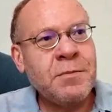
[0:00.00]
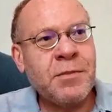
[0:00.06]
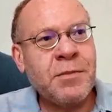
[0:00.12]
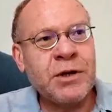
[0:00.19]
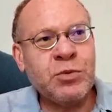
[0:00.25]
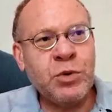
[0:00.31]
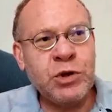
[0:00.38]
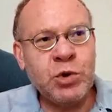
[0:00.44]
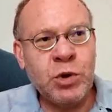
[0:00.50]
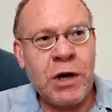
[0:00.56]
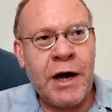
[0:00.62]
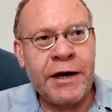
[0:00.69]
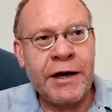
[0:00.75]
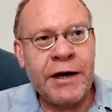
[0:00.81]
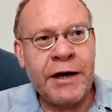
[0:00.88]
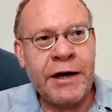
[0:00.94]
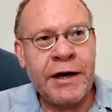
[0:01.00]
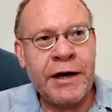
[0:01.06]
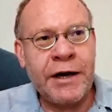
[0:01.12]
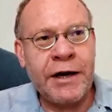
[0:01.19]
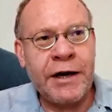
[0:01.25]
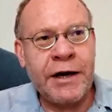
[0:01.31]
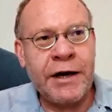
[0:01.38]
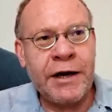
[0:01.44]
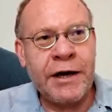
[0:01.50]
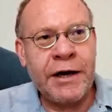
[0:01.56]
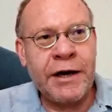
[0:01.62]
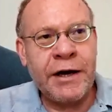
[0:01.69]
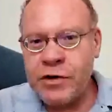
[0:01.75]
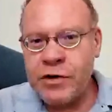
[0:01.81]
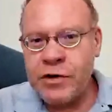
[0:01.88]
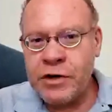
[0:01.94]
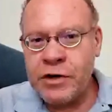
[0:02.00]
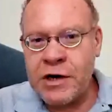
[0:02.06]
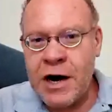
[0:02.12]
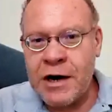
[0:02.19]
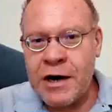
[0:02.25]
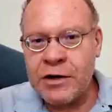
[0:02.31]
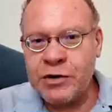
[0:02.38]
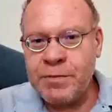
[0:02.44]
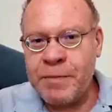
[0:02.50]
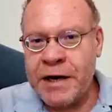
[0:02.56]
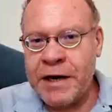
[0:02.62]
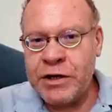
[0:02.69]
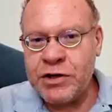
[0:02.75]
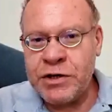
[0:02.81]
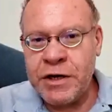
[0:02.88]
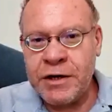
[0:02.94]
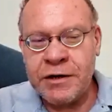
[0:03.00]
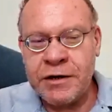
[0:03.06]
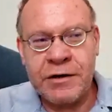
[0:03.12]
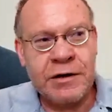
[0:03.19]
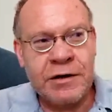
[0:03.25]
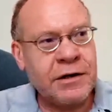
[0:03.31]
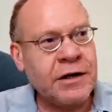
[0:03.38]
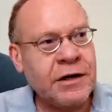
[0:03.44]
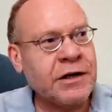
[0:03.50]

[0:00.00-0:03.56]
But we do like to work with operators who are on the ground managing